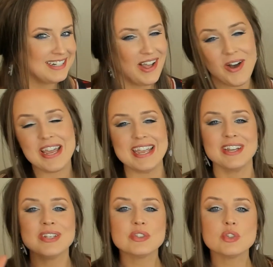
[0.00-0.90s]
Okay,
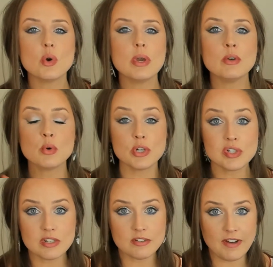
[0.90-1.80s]
so in order
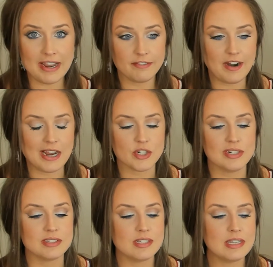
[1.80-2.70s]
to divide
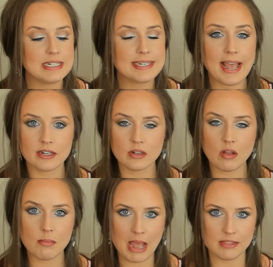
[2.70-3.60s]
fractions, the
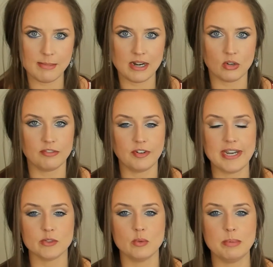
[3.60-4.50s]
technical mathematical
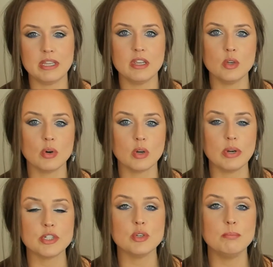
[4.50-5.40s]
phrase would be that you are
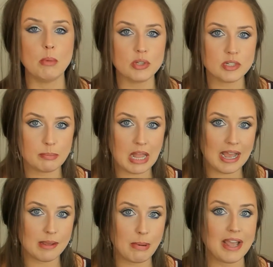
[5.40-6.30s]
going to
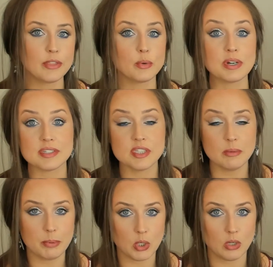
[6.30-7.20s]
multiply by the
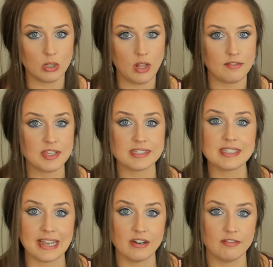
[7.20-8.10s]
reciprocal of the
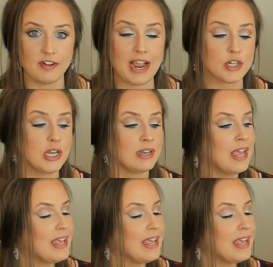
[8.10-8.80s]
second fraction.